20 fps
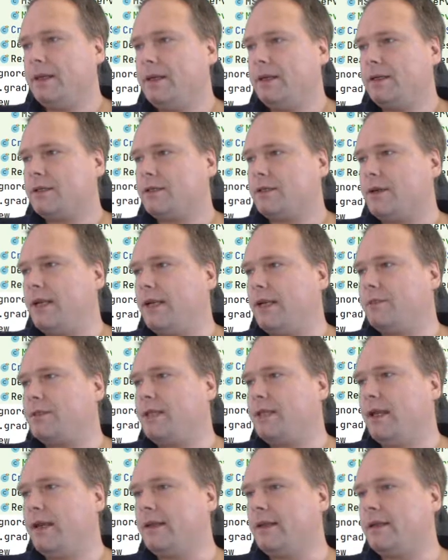So here I'm
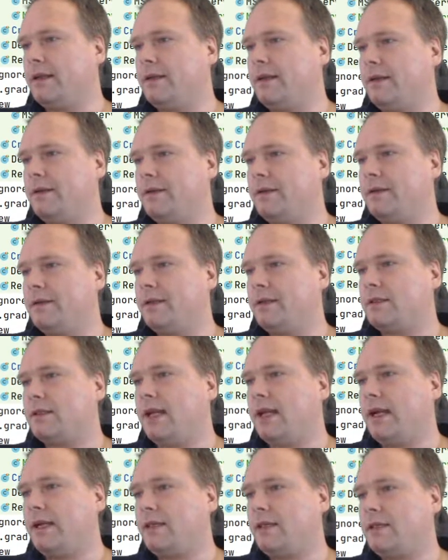stealing the
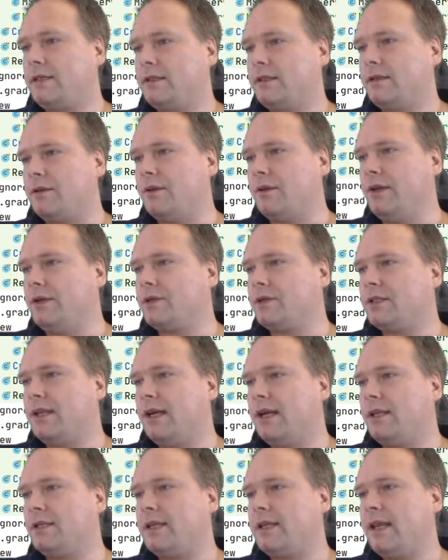styles. So new
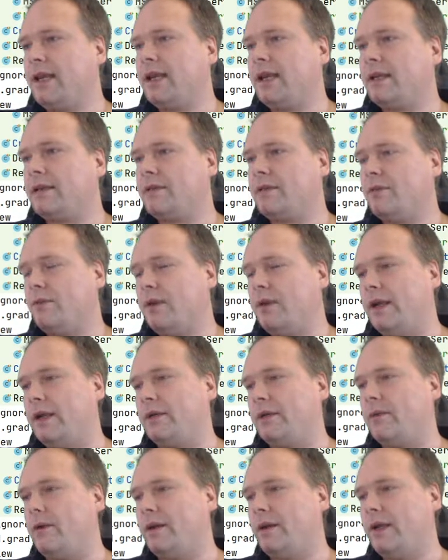styles, add
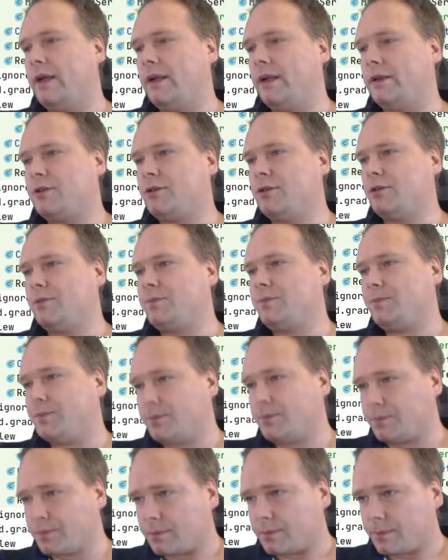heading 1, heading 2.
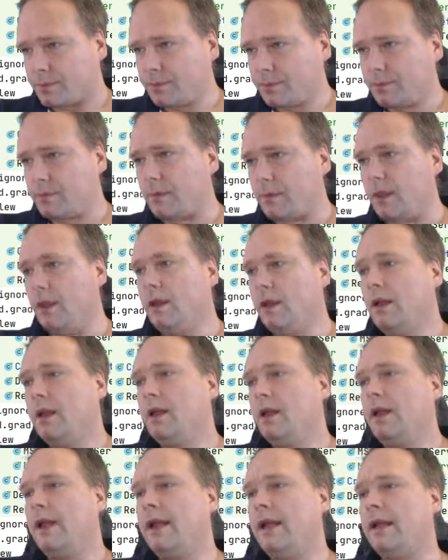
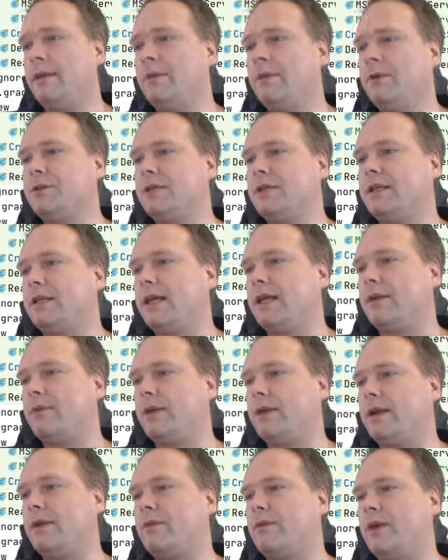And I'm using that
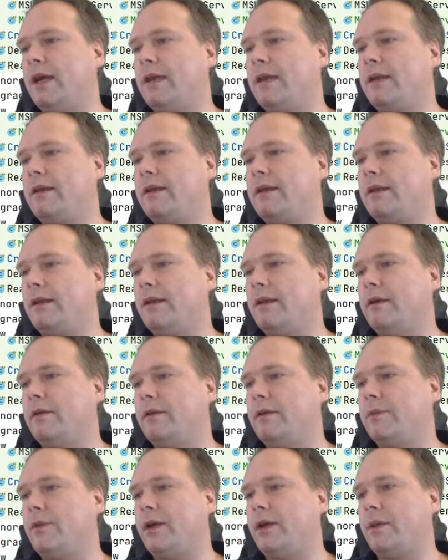when I write
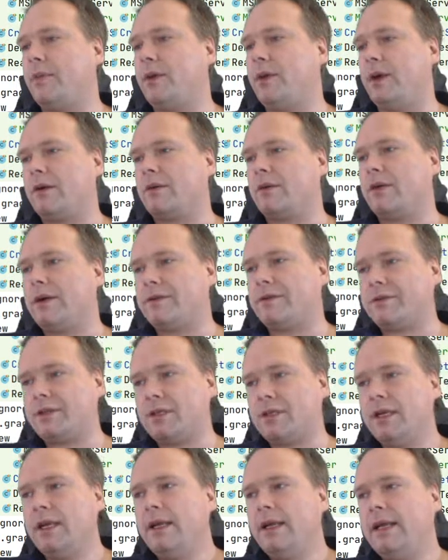the body
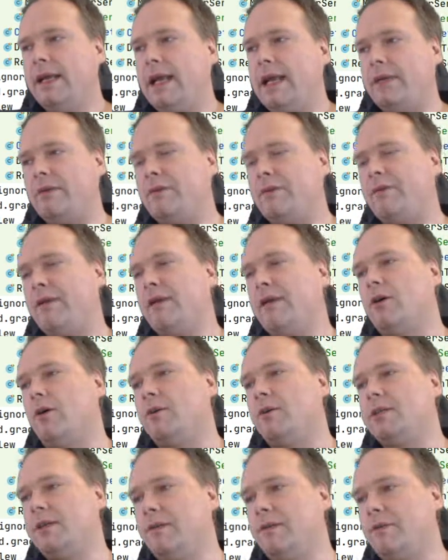paragraphs. Everything,
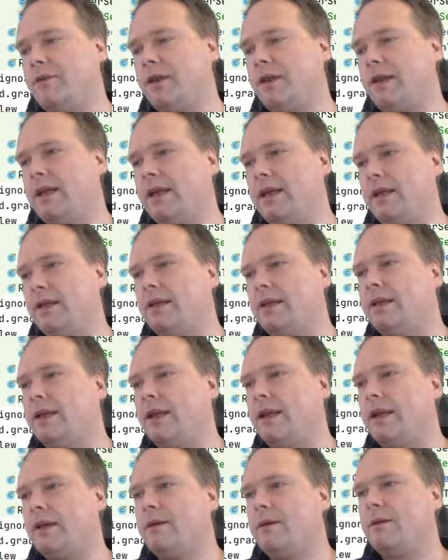almost everything in
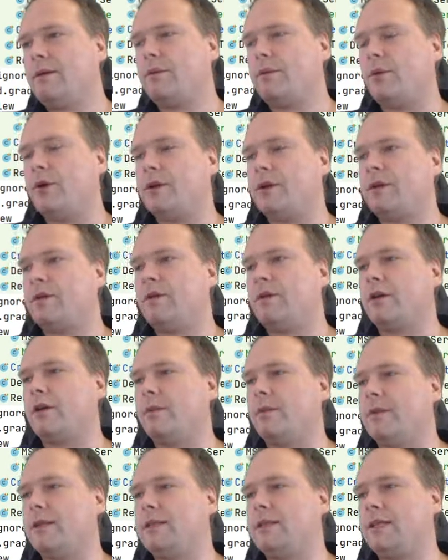a Word
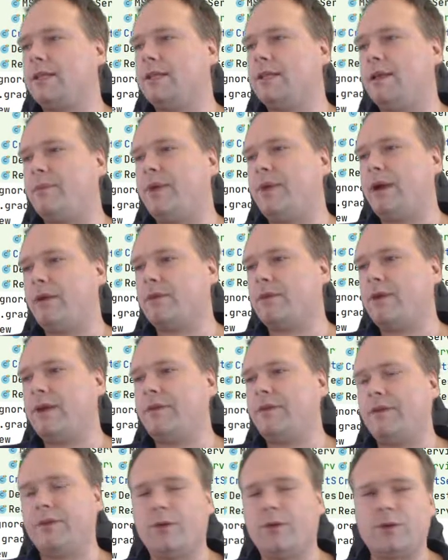document is actually a
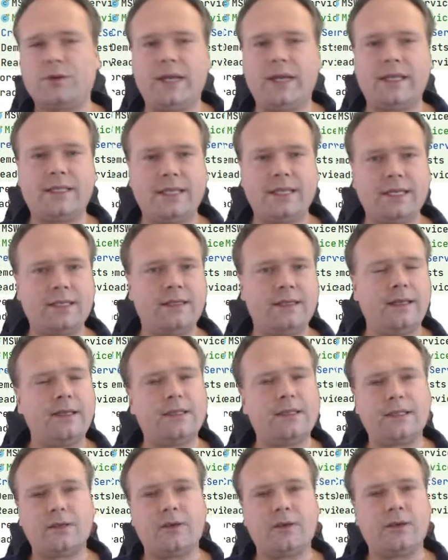paragraph. If you want to add text, then
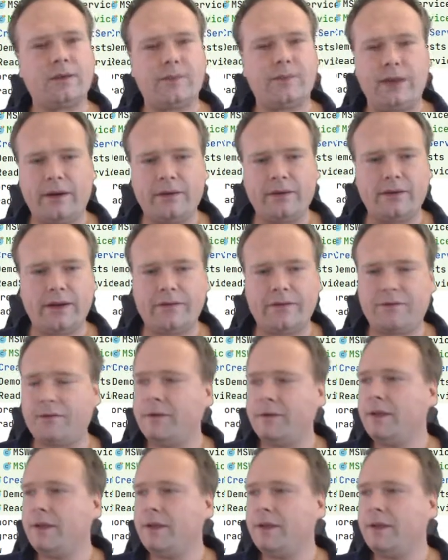it's called a paragraph.